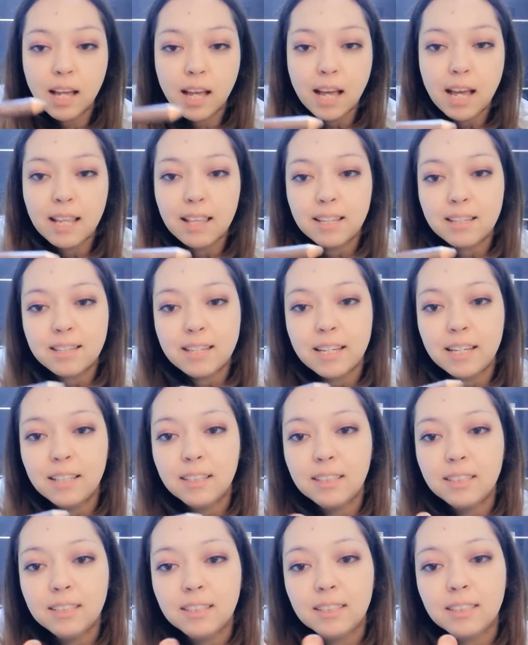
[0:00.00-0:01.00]
And the thing
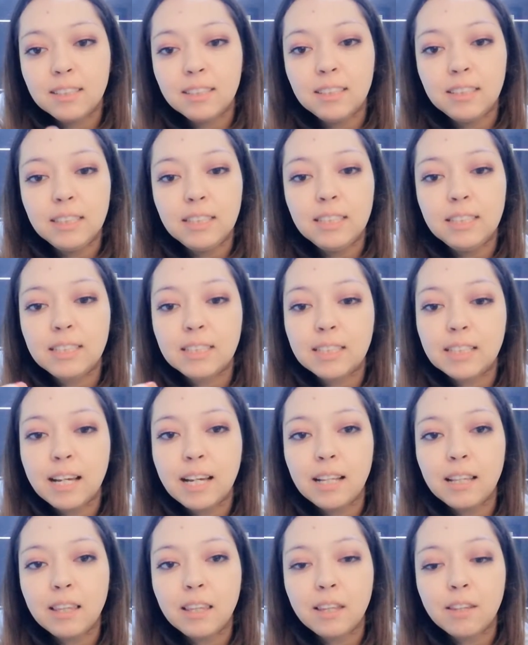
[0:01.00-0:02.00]
is, it's
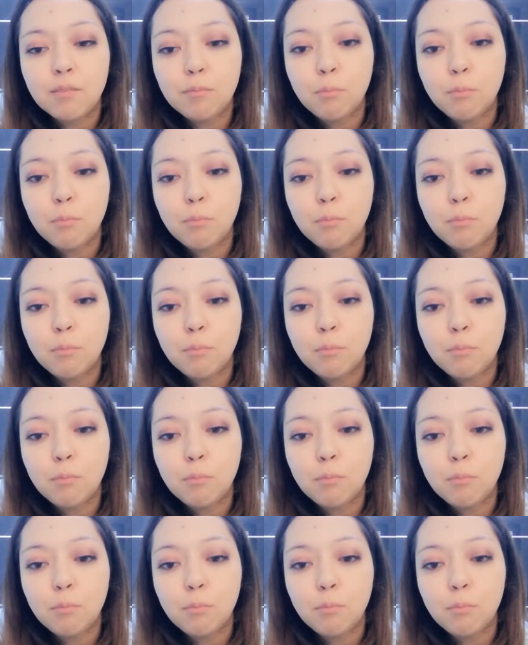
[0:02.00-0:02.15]
get